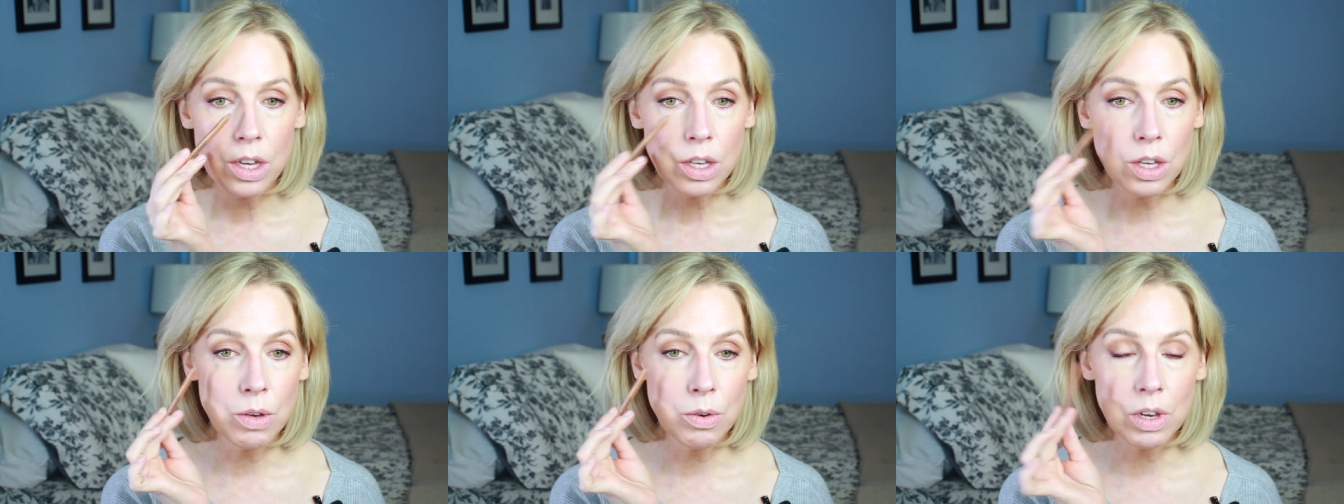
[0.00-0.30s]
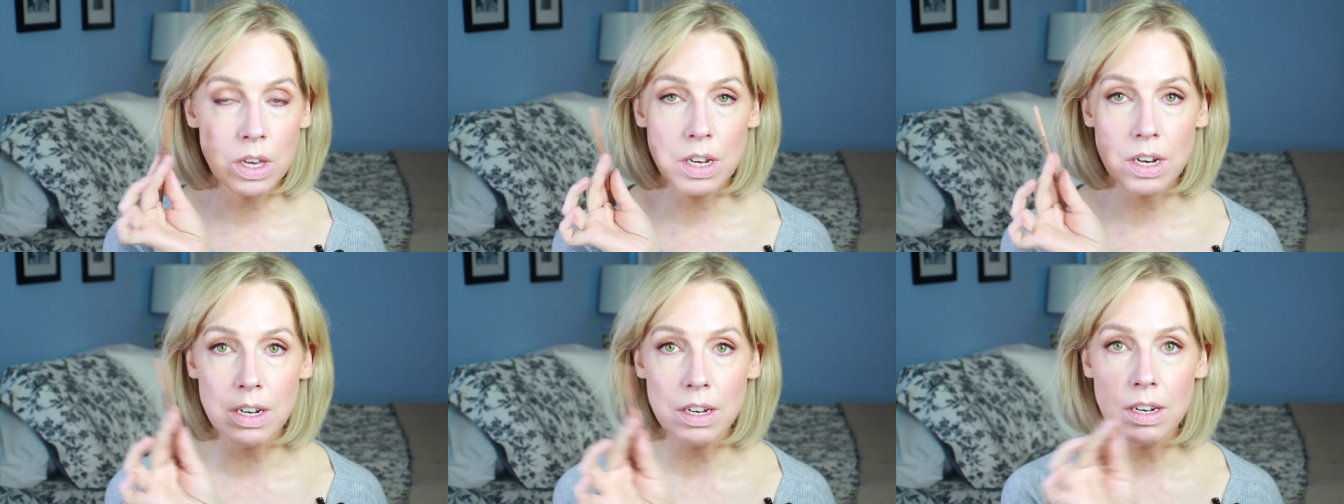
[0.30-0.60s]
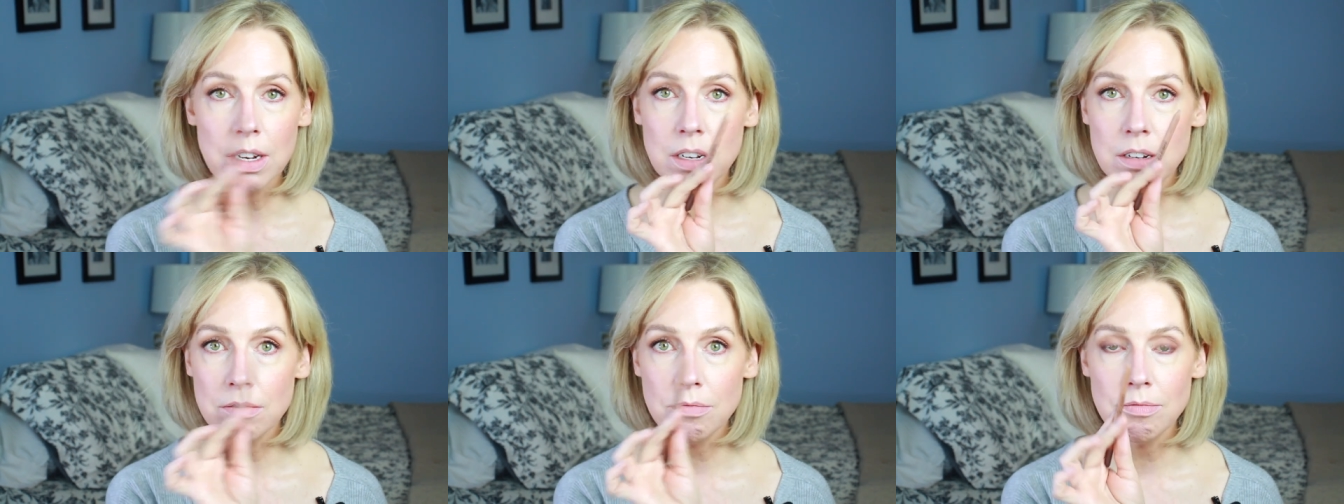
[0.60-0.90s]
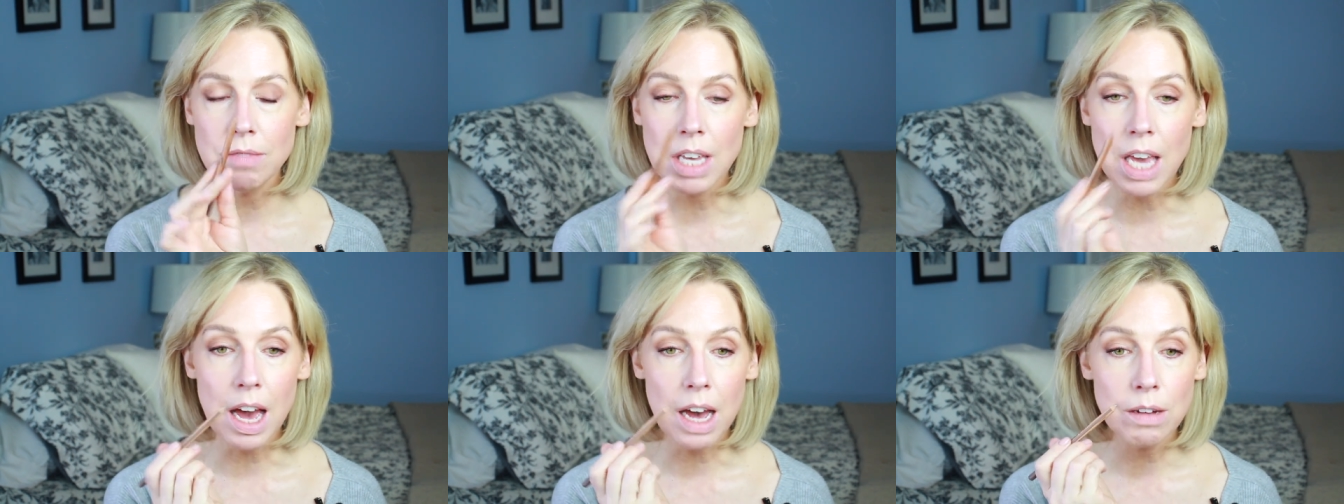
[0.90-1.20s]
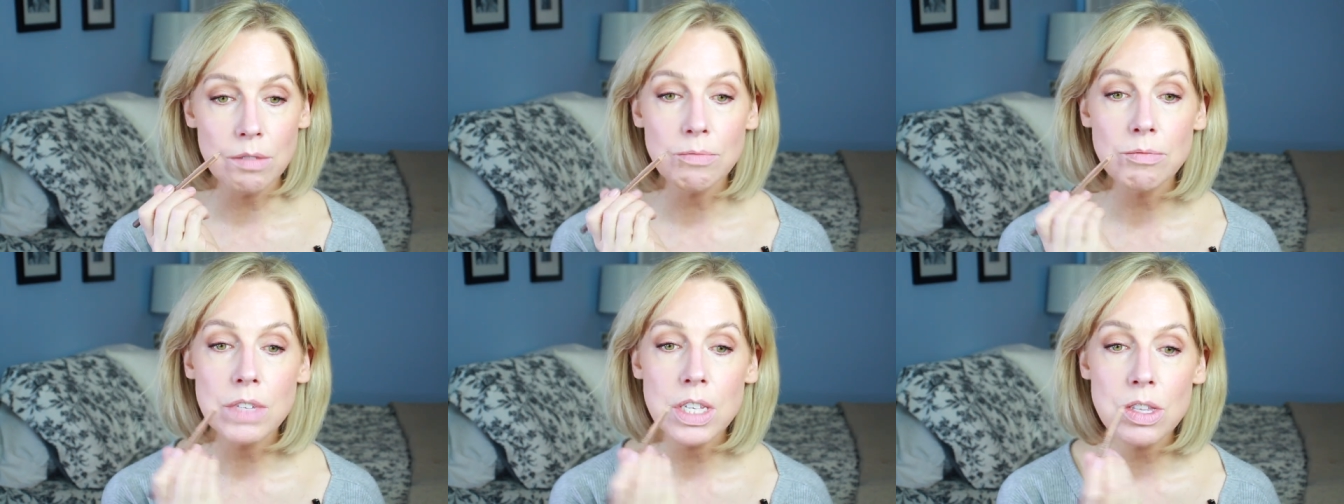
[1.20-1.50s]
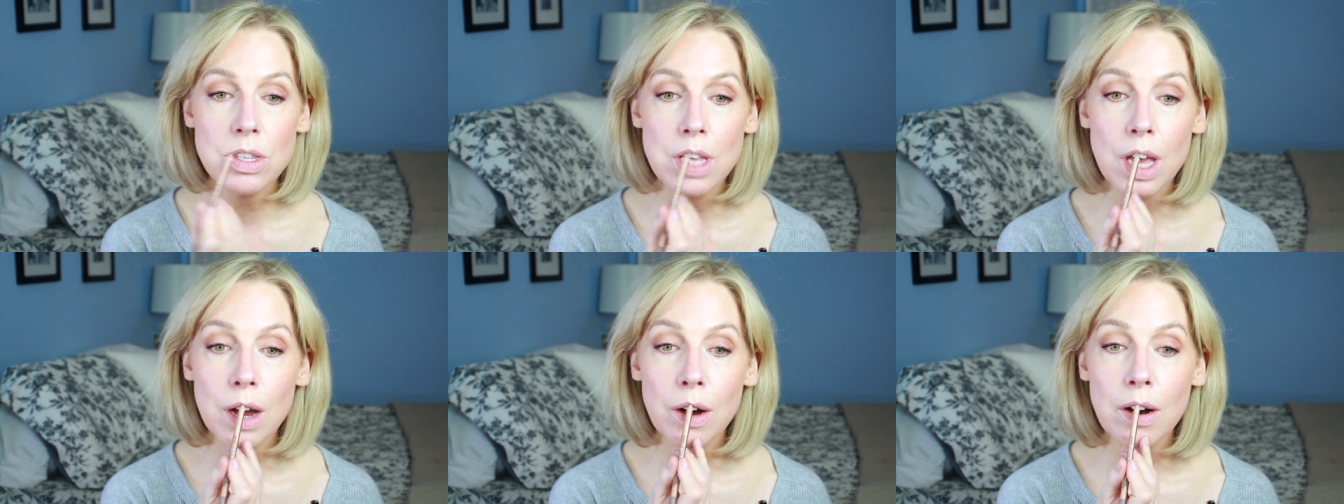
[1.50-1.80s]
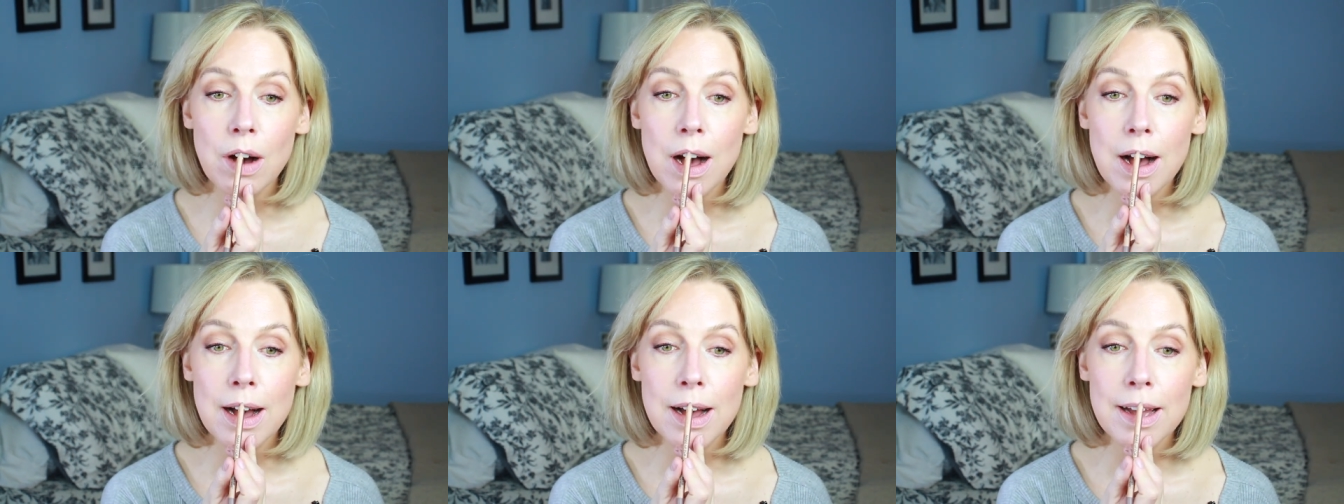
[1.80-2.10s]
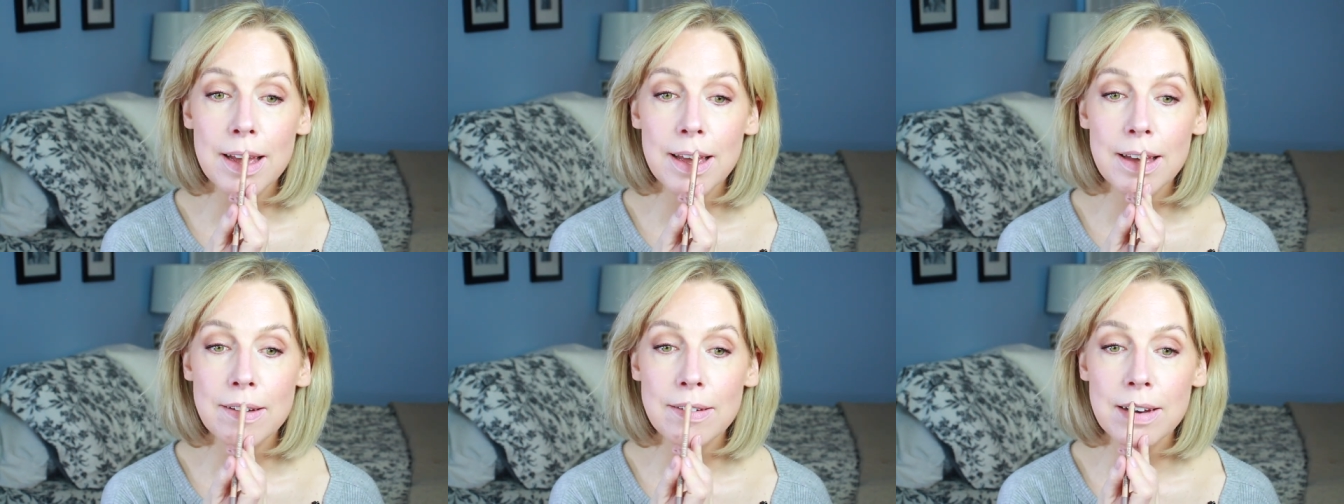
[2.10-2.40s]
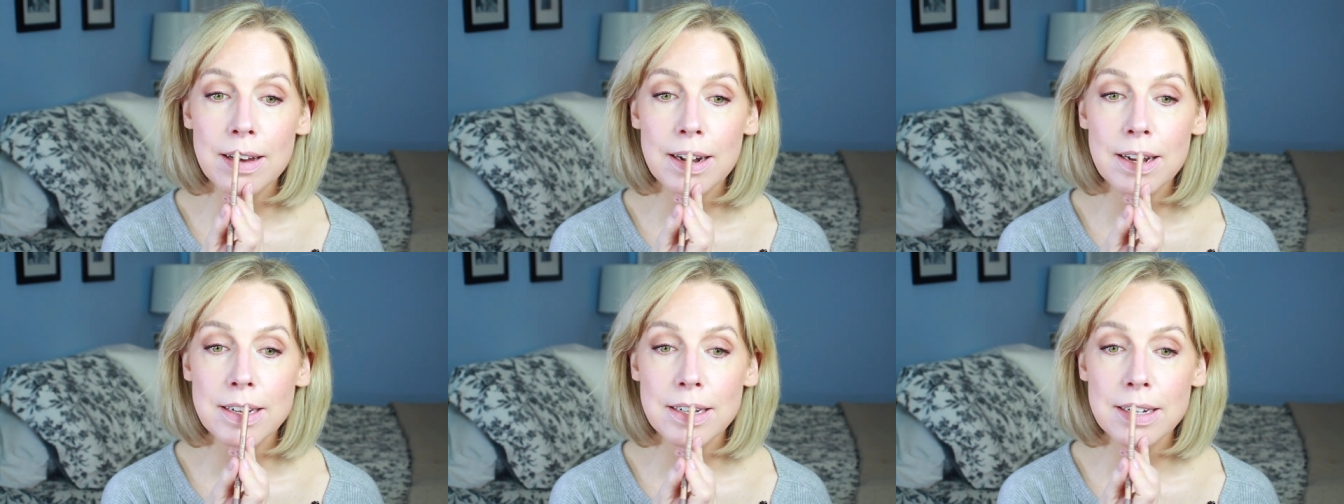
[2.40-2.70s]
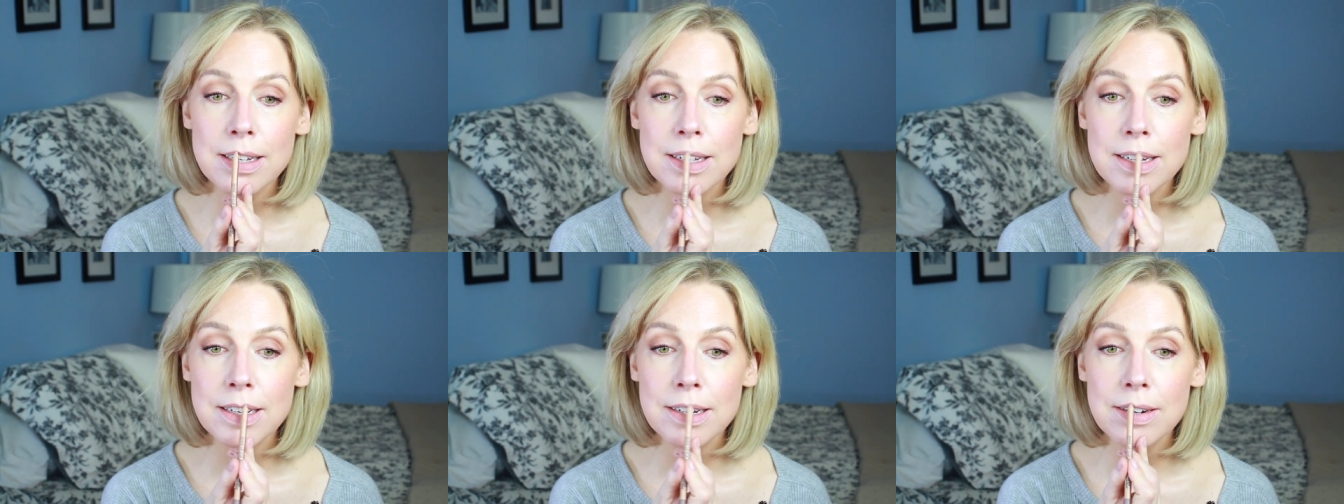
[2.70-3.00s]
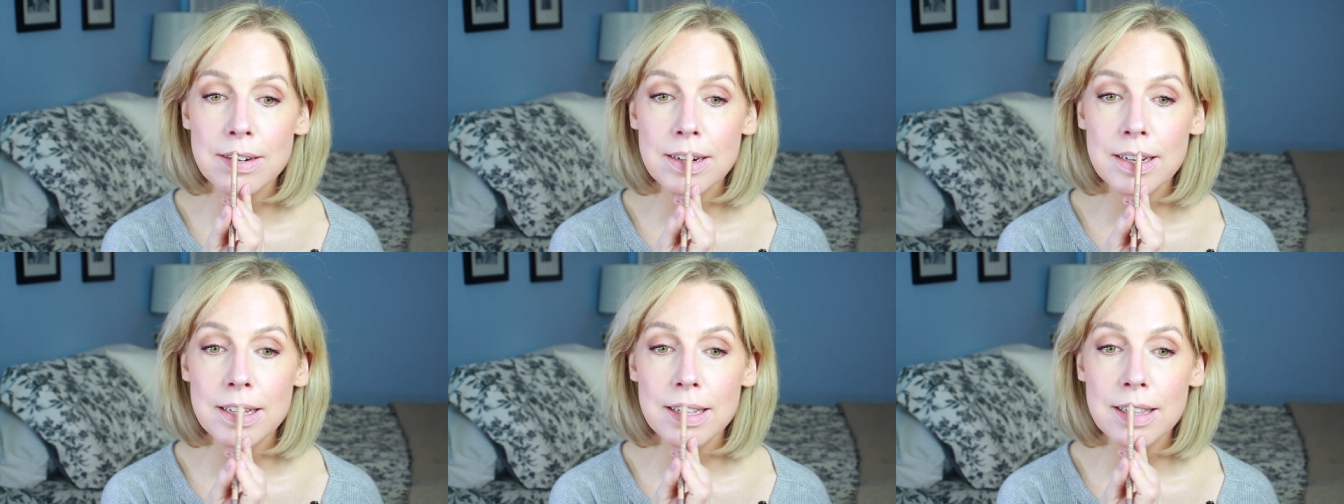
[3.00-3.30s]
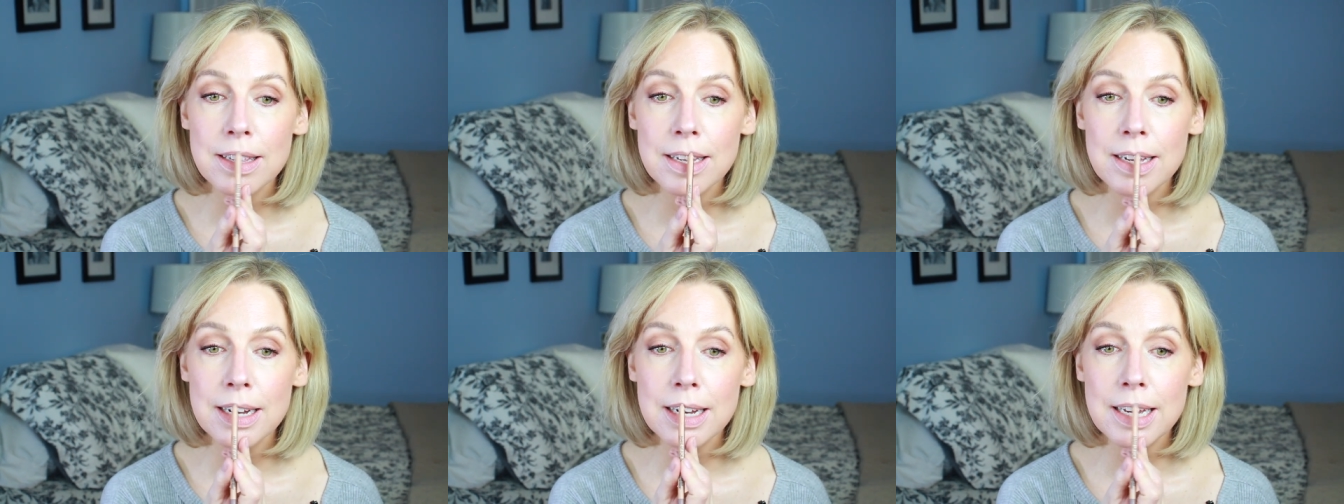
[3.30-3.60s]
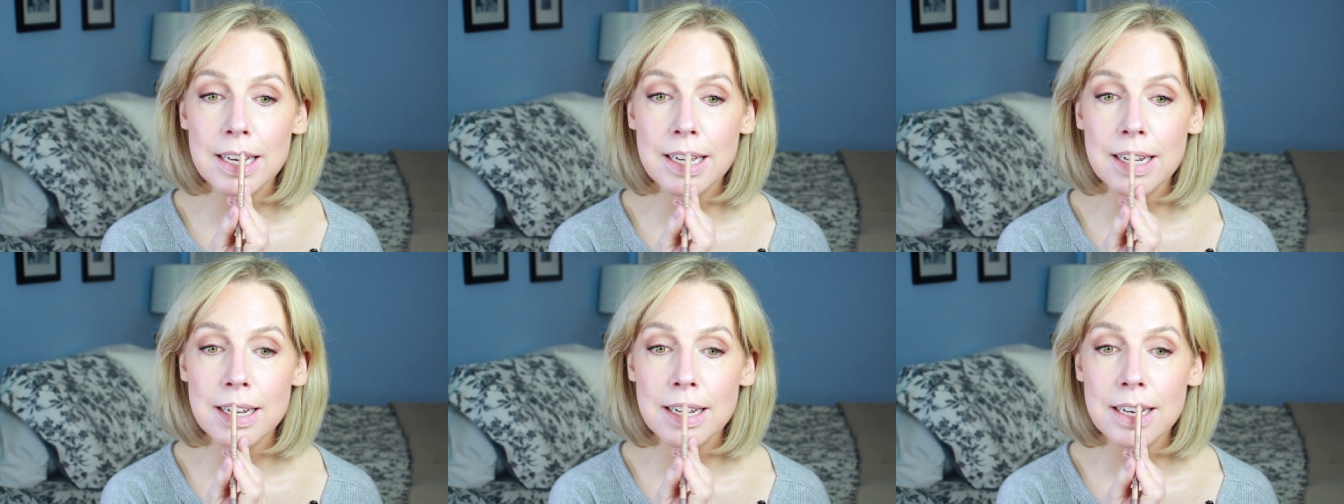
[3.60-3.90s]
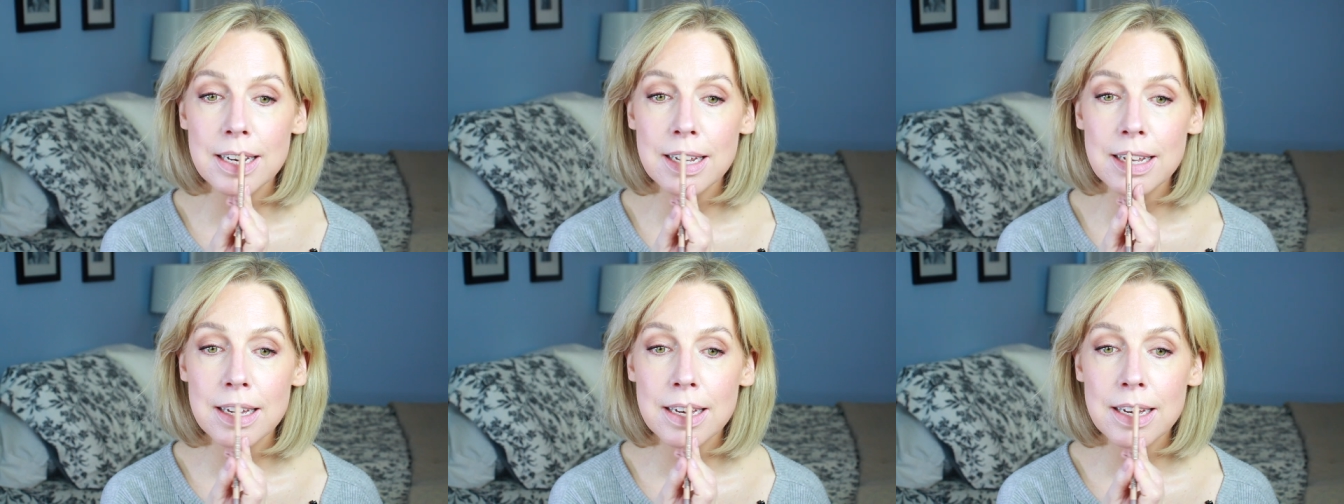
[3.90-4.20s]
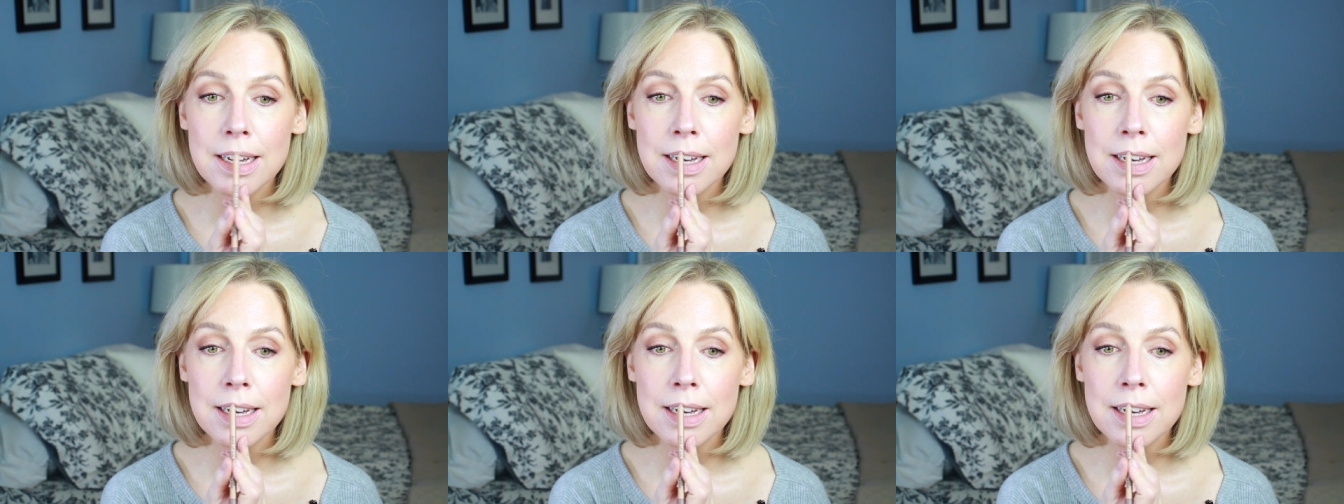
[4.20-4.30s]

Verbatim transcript: You can, yeah. So I am going to just do a light,